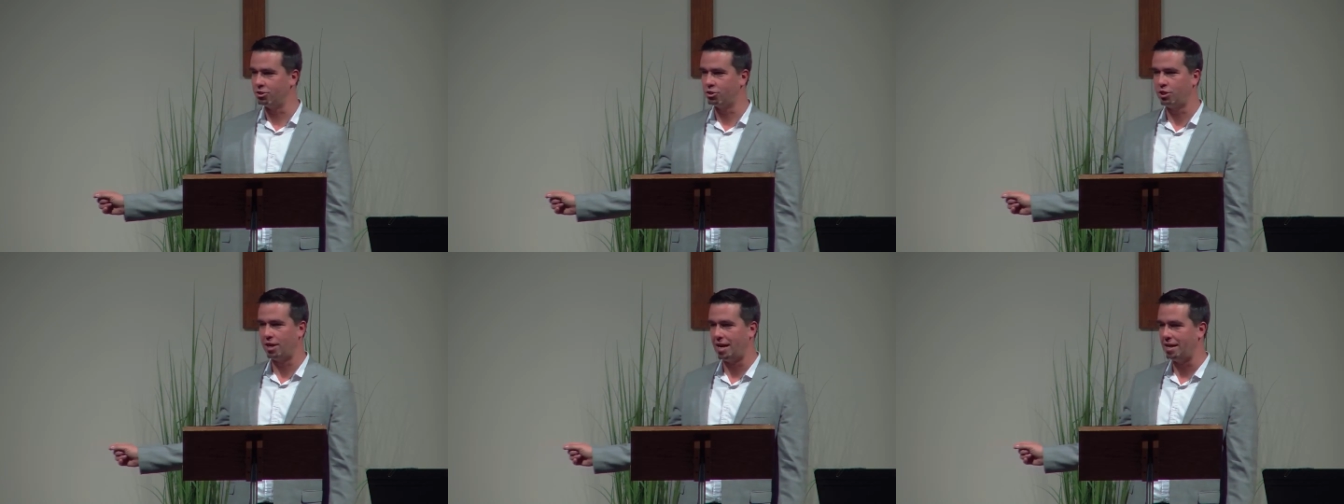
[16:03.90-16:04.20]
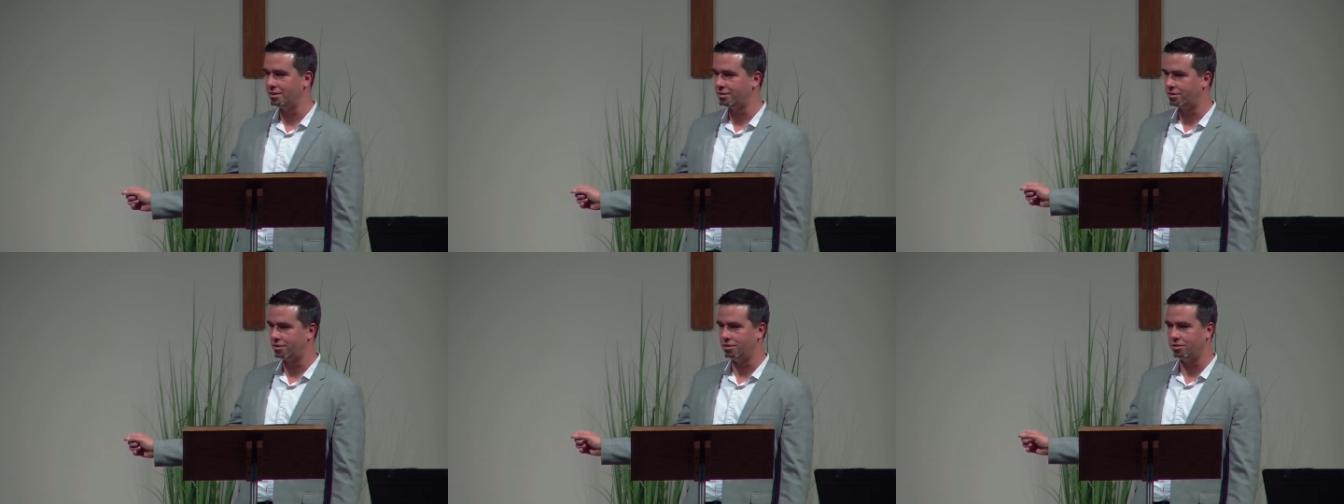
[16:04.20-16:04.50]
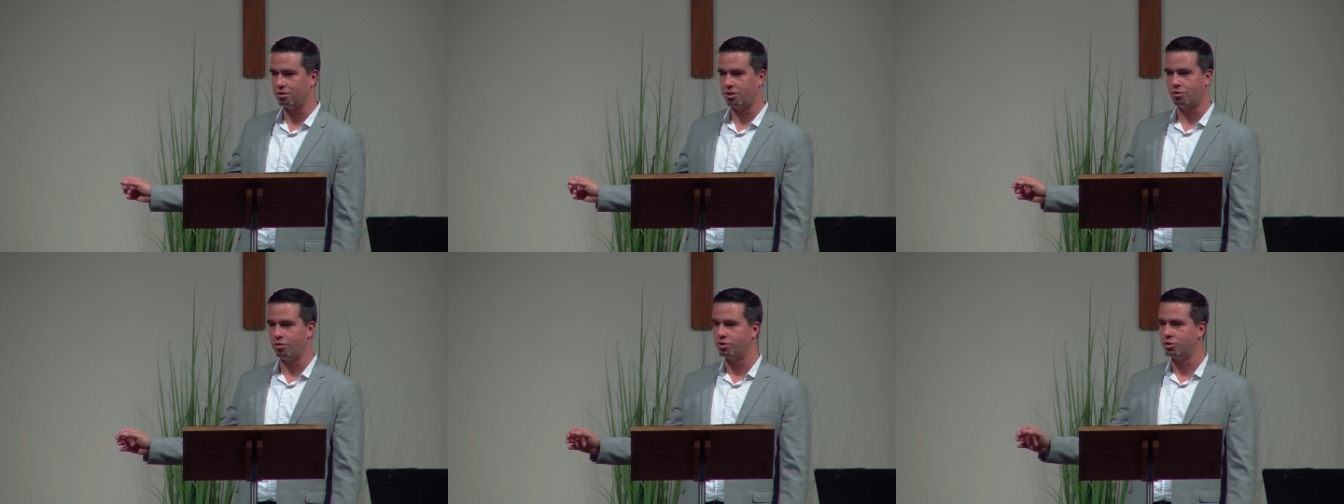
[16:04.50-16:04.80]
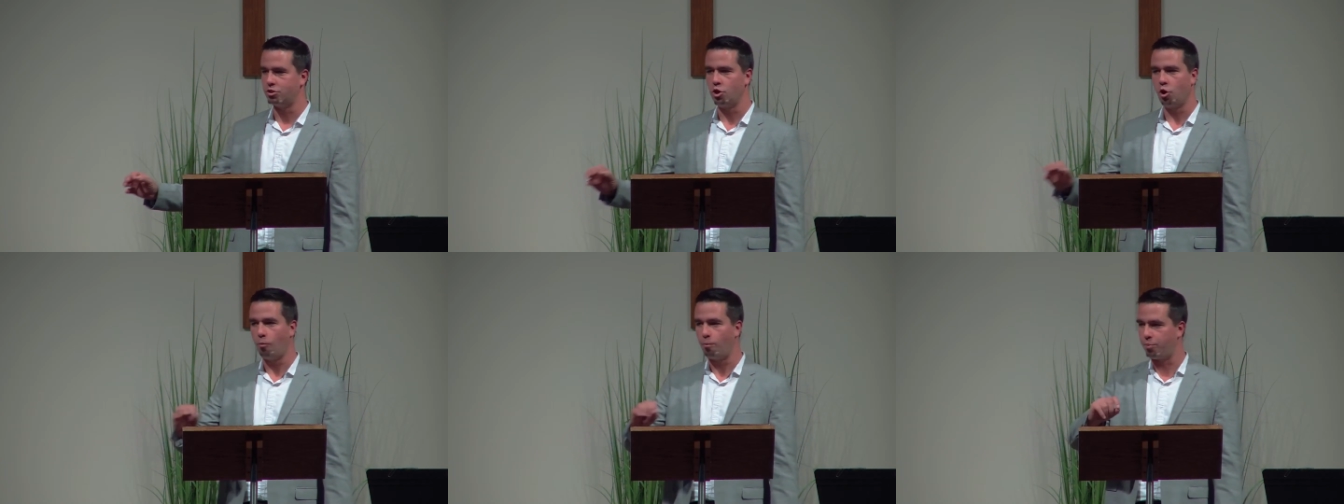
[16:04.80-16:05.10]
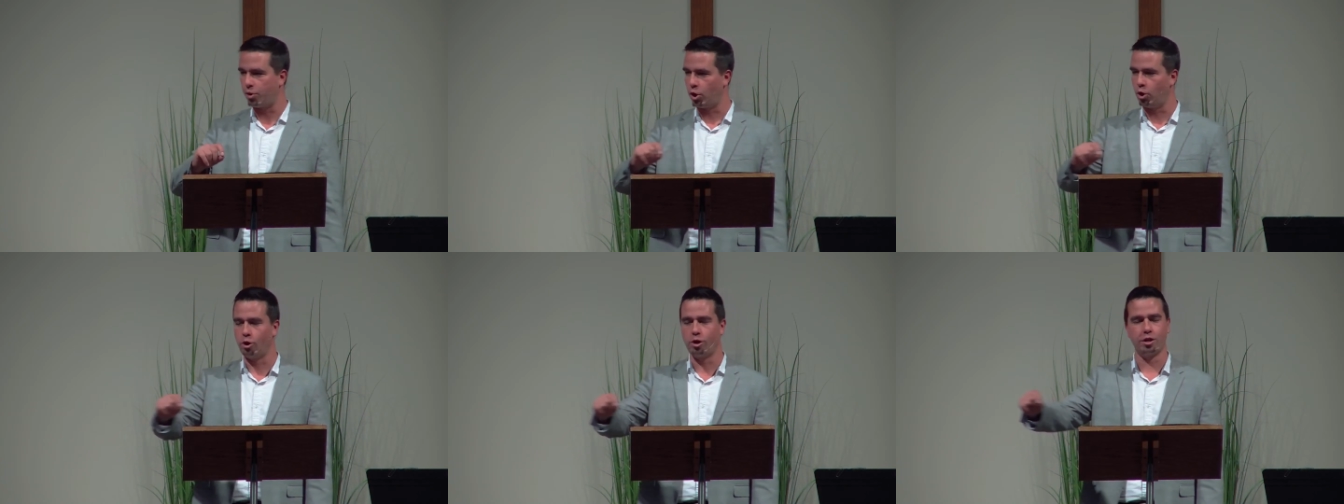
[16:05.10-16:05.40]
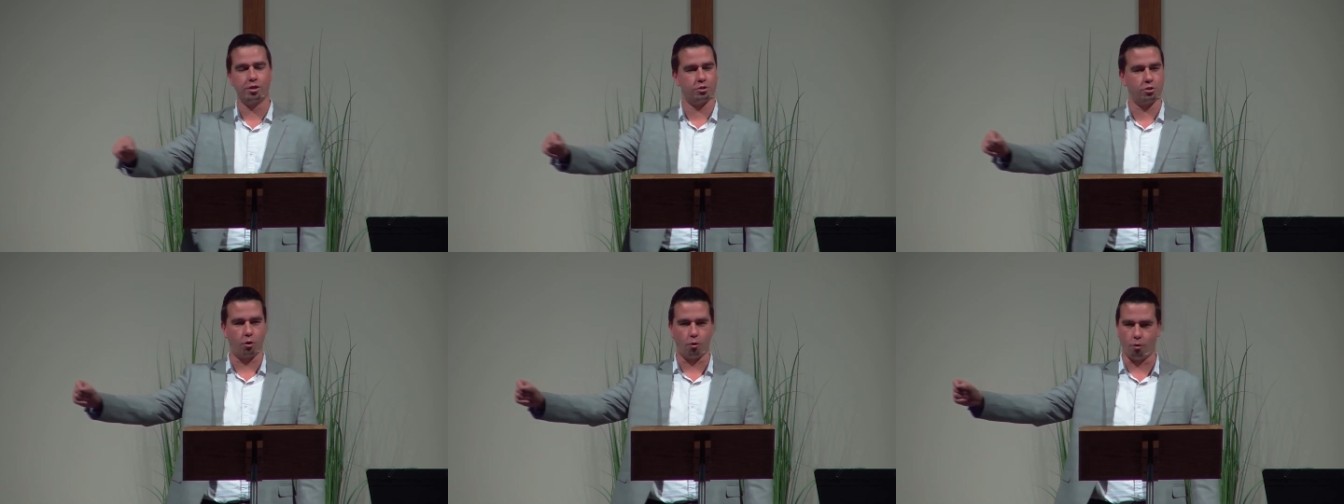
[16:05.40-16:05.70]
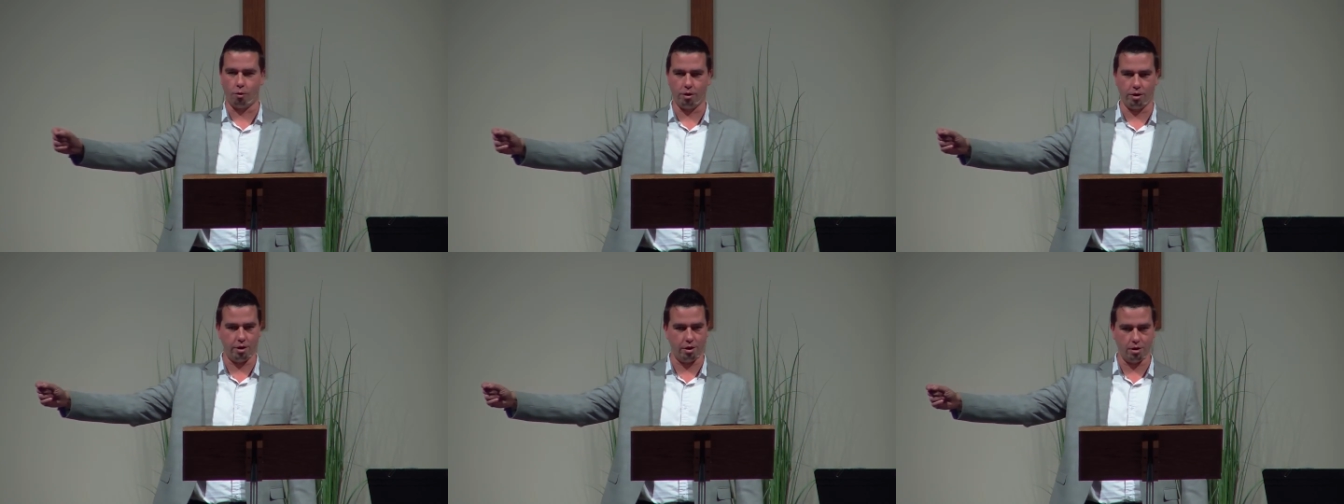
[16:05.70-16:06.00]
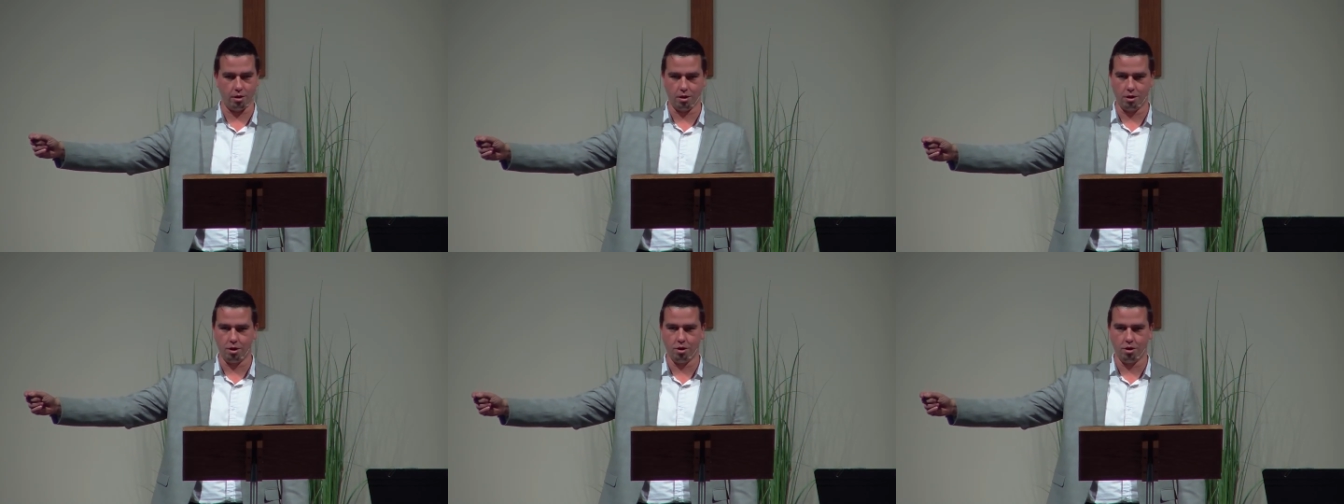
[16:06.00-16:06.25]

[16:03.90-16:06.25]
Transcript: chances, there is no purgatory